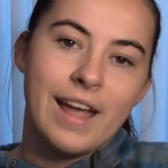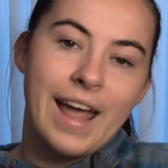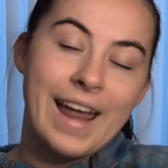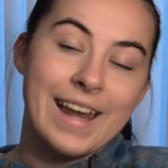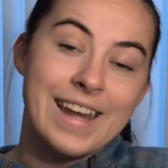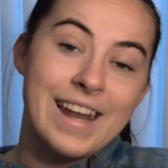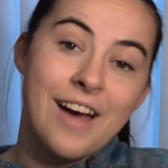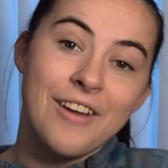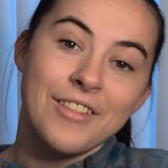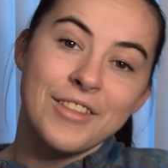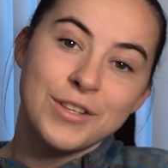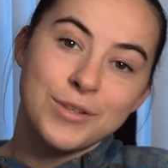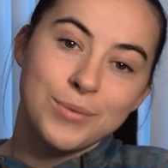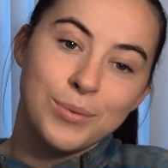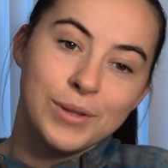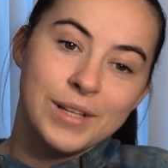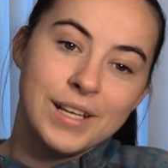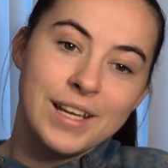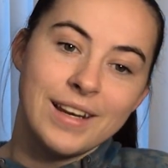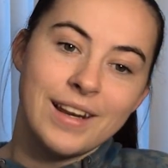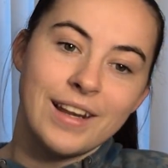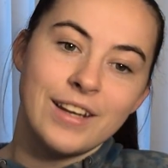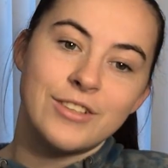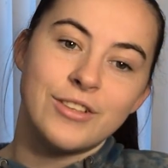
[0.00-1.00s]
And now this will
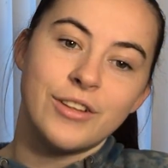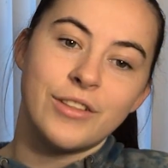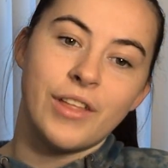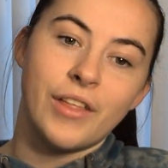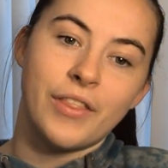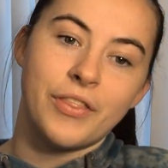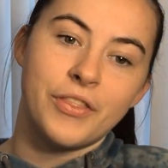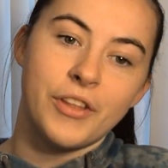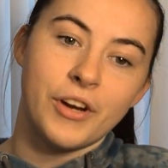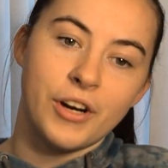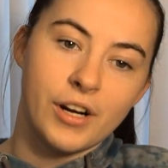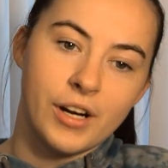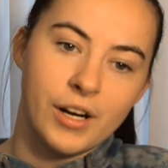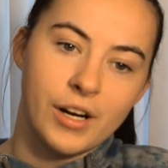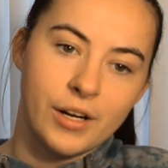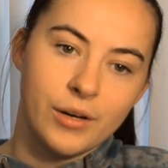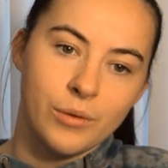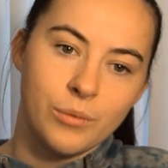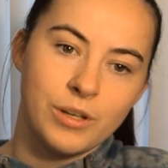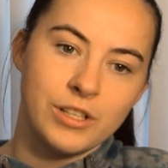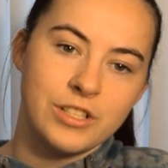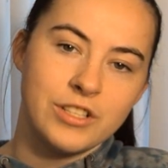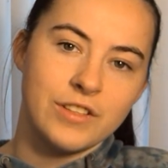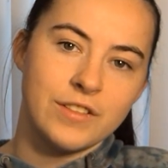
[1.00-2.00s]
lead into the
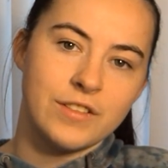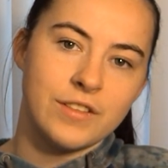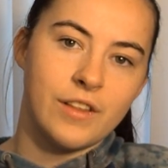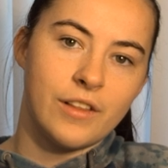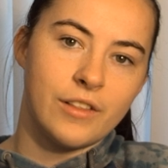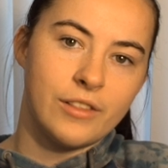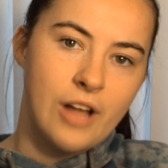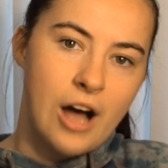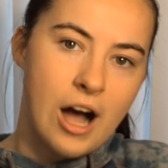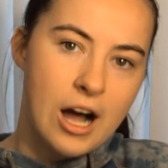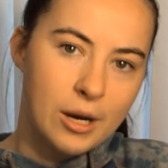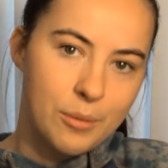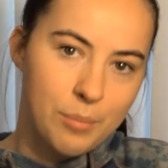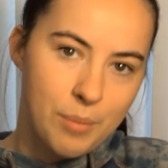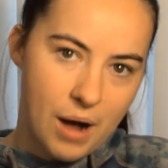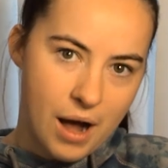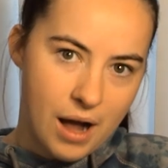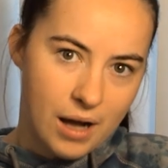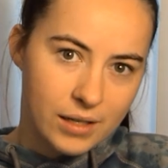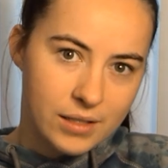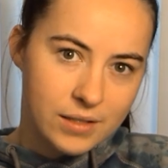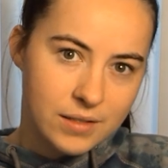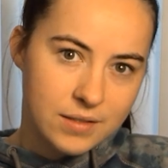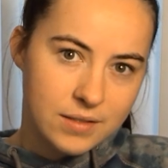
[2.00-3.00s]
third, which is the
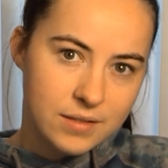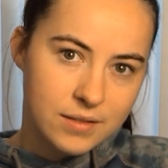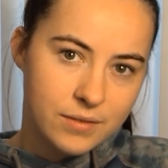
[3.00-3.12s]
lockbox.